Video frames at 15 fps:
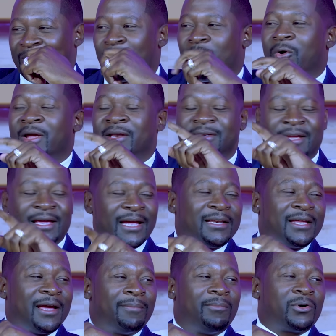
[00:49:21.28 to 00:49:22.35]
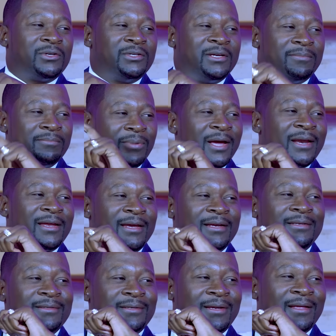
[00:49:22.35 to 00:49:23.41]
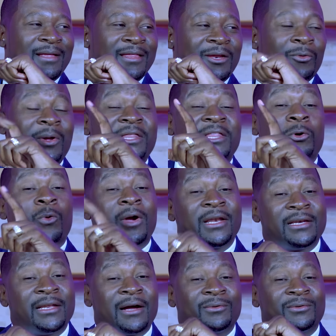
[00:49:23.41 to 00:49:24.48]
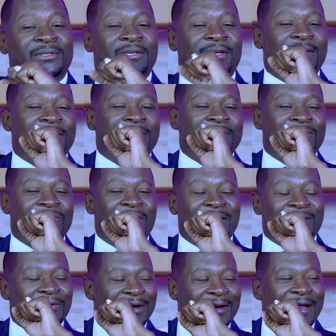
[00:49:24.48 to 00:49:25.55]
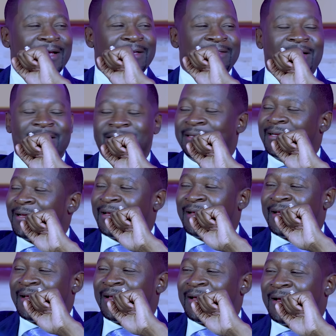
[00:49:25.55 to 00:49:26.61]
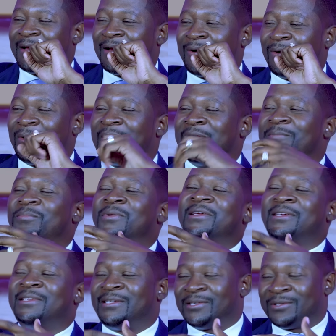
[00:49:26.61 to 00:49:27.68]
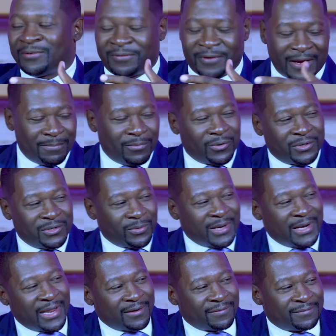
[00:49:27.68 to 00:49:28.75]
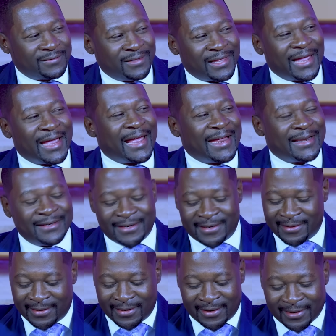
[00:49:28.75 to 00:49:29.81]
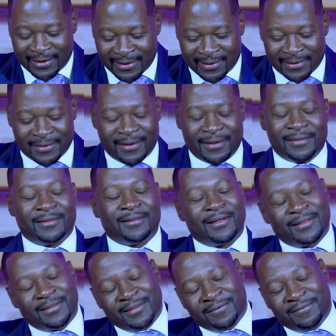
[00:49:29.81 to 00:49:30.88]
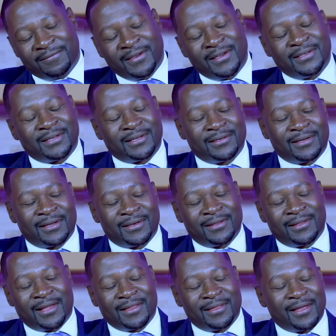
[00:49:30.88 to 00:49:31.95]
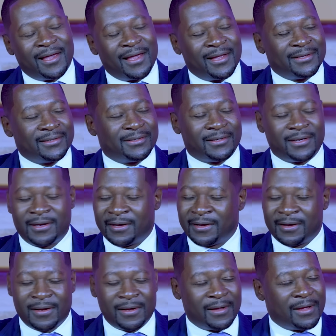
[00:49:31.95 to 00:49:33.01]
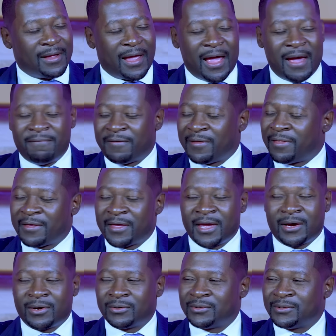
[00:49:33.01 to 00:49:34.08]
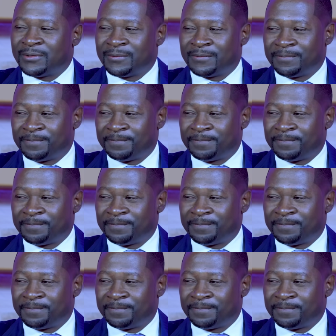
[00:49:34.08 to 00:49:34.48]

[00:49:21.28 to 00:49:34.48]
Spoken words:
Go and get her body, bury it. And when they went downstairs, they realized that only pieces of her body were left. The head and the feet and the hands. Everything else,